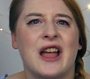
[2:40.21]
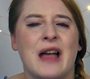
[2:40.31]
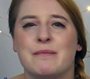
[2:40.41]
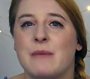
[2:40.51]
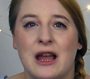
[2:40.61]

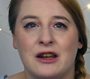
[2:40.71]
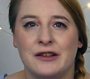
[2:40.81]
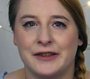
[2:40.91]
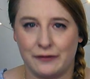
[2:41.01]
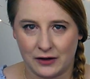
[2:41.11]
and
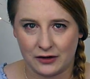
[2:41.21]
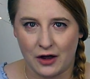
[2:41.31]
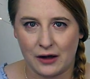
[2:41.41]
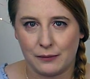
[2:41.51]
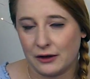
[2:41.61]
manners of the
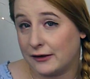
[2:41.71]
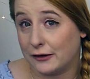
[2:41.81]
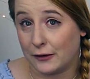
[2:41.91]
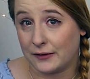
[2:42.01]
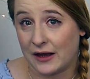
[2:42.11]
time that's
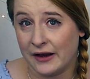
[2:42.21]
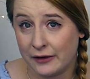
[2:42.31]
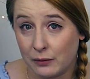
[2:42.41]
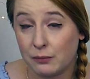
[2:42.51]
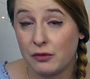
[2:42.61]

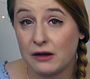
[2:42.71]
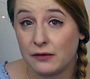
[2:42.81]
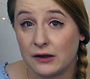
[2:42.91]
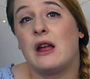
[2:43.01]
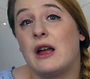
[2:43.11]
associated with breakfast.